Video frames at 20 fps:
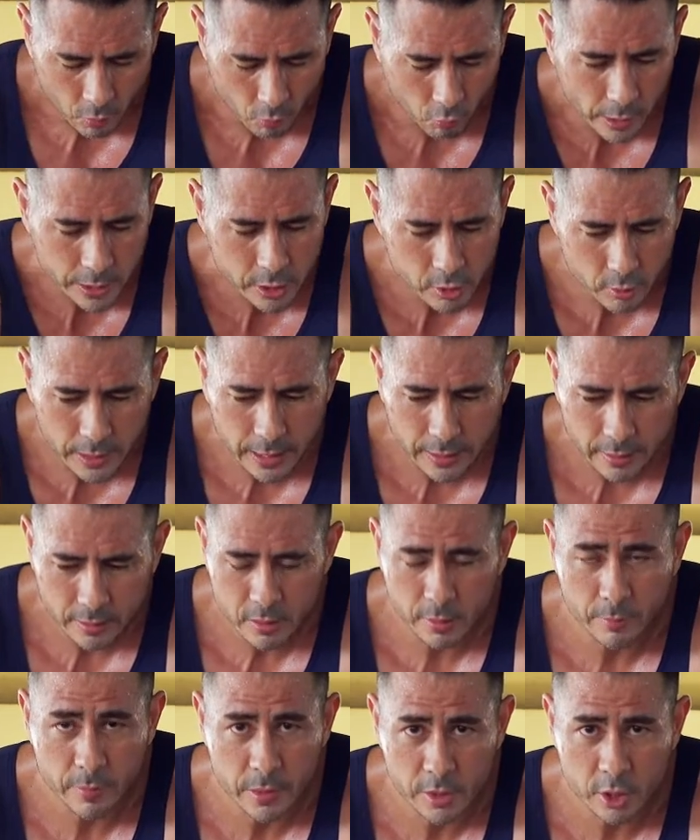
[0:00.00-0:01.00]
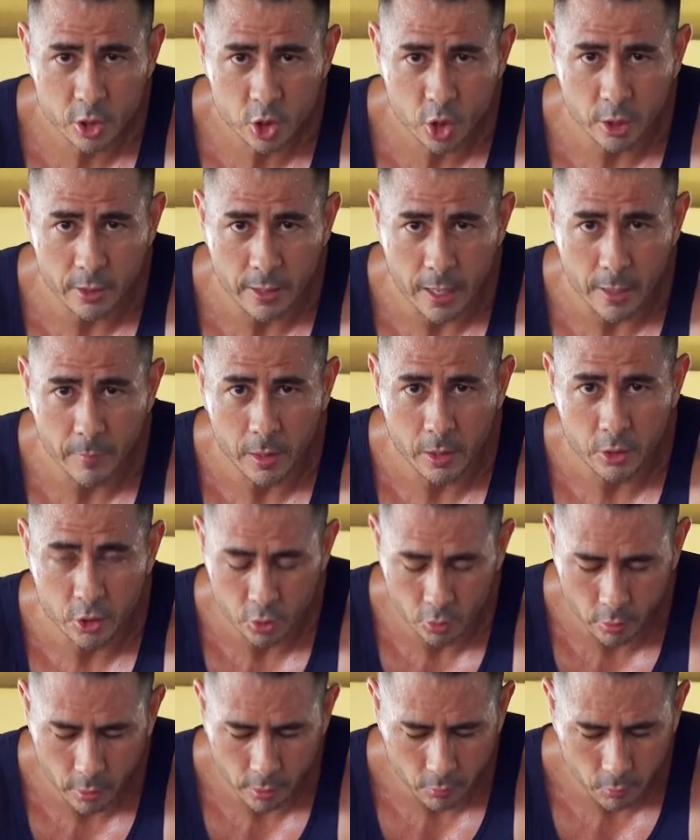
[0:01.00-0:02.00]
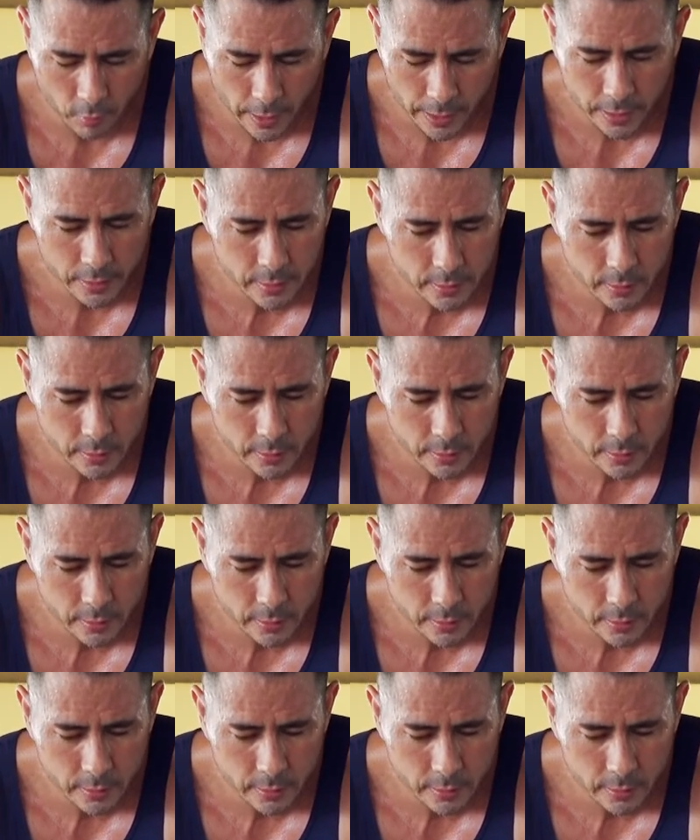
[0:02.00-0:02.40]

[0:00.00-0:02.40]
When you get into position, that means you are ready